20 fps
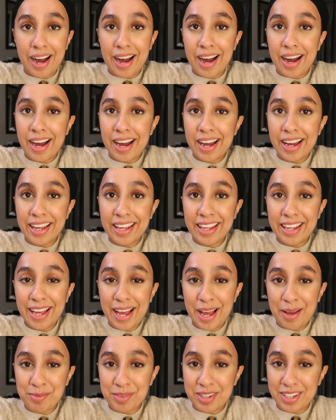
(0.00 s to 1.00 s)
I
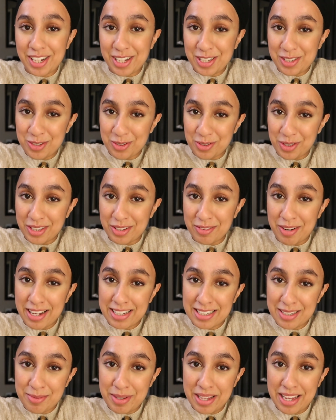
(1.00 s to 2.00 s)
am going to enjoy the
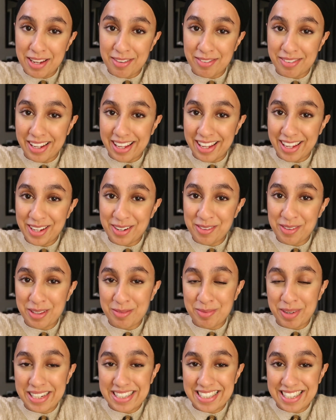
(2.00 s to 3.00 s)
rest of my evening
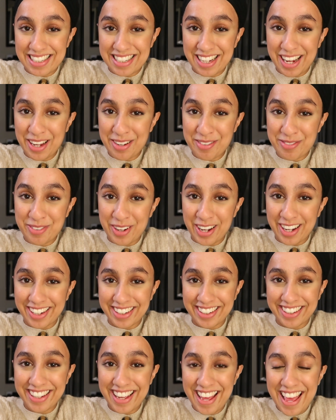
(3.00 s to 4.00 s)
with my Din Tai
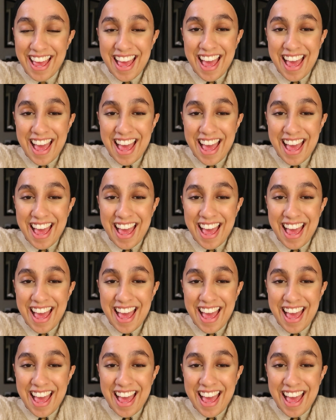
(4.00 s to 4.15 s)
Fung